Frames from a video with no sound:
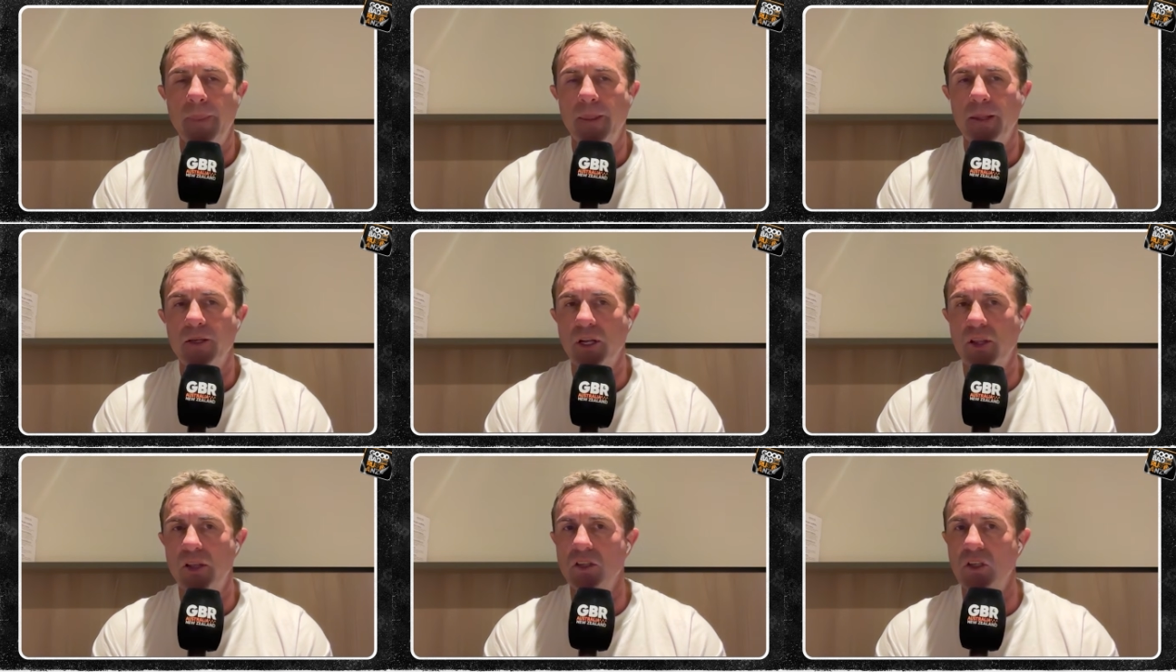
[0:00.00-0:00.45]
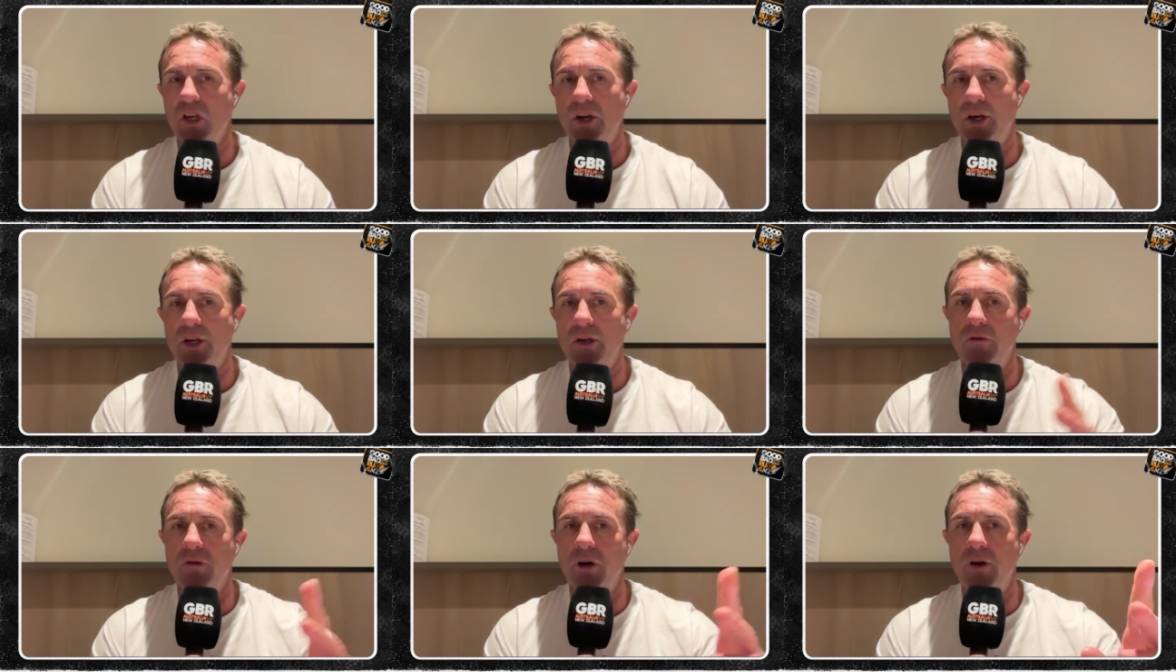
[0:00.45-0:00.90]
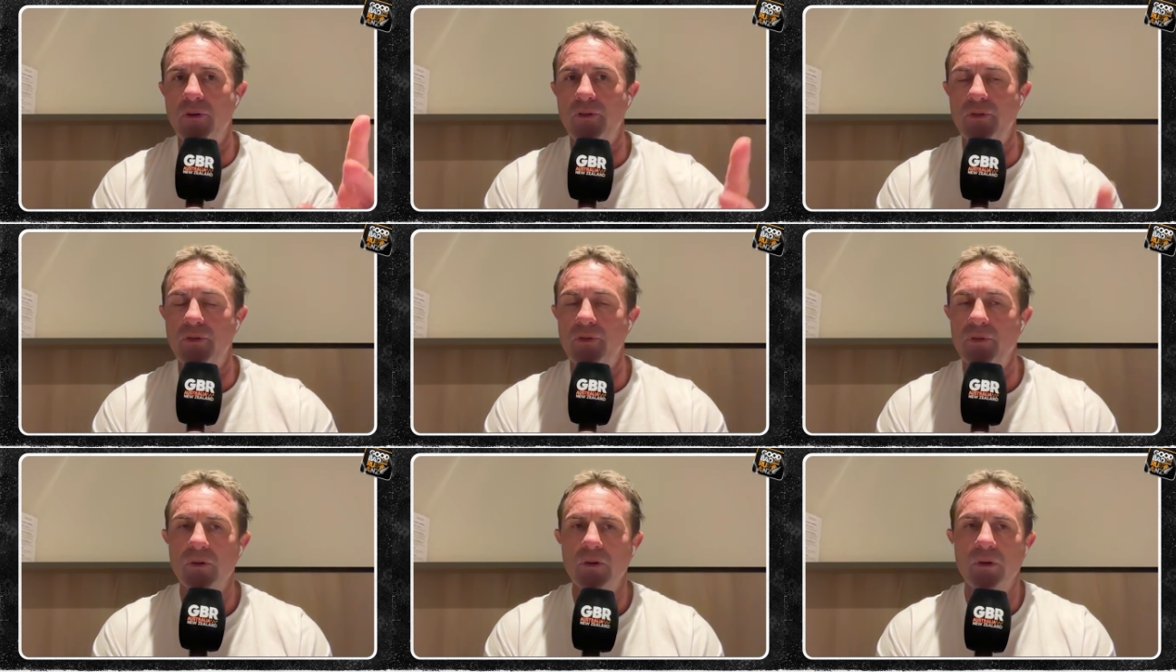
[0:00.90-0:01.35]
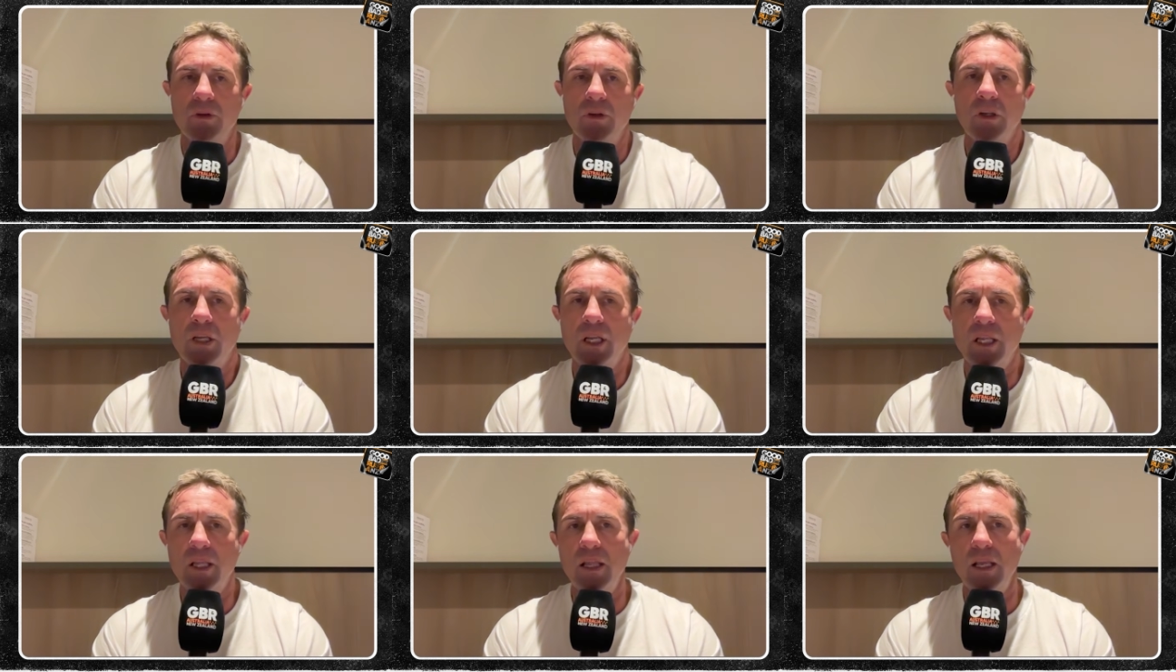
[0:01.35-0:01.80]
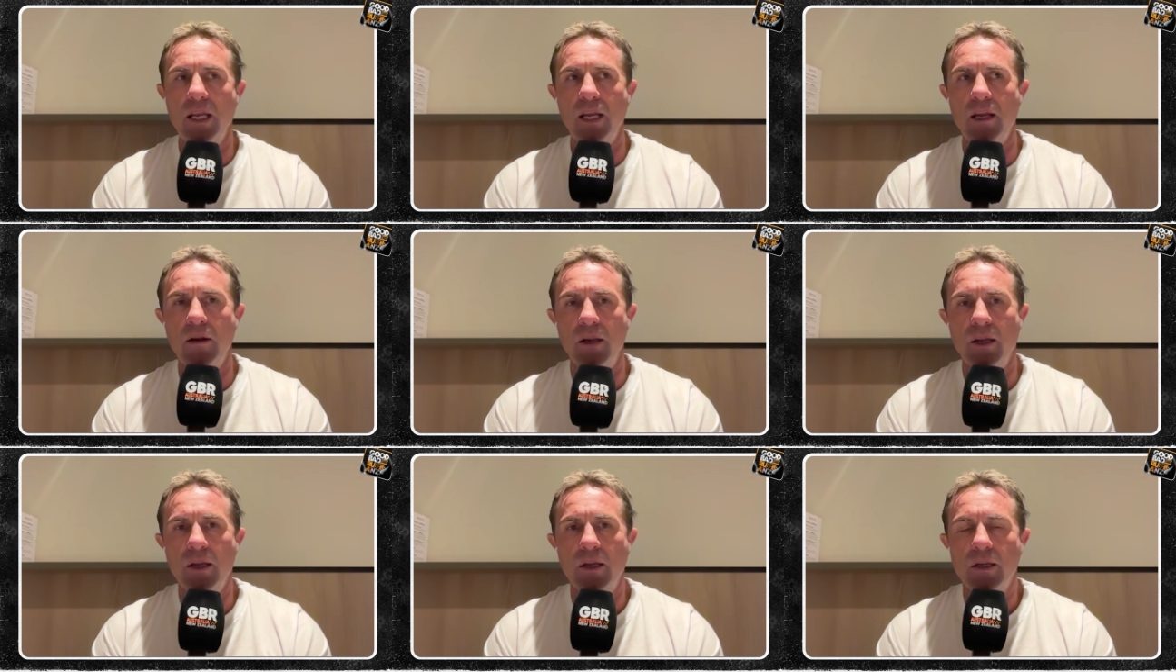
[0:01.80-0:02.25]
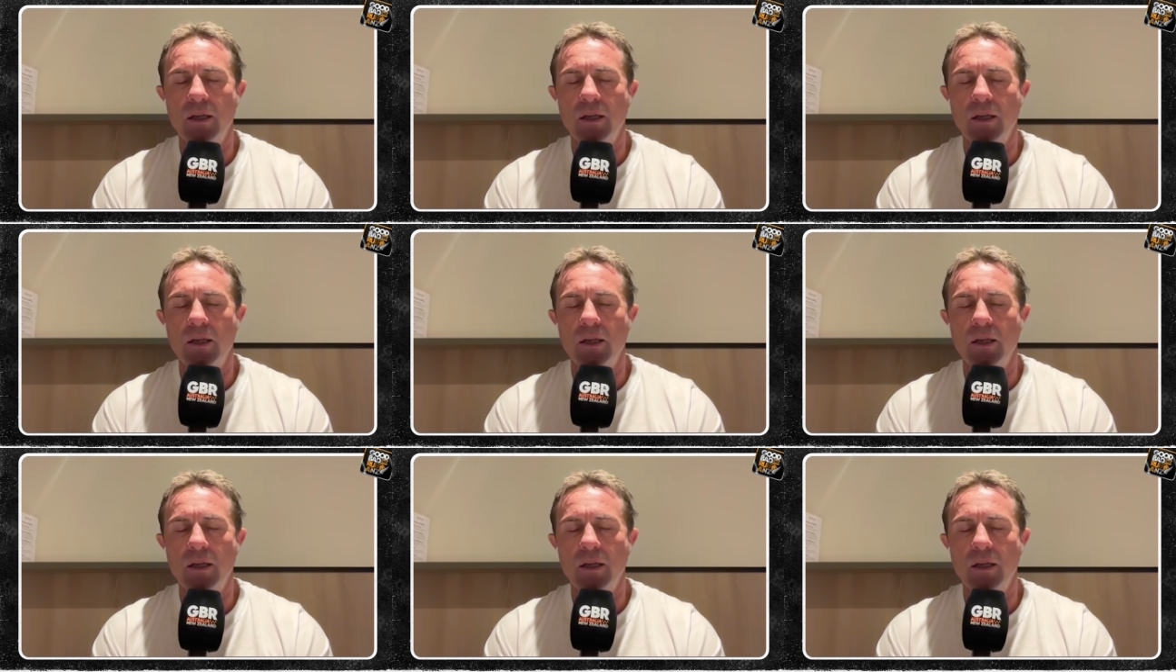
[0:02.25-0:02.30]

So there's a lot of growth in there.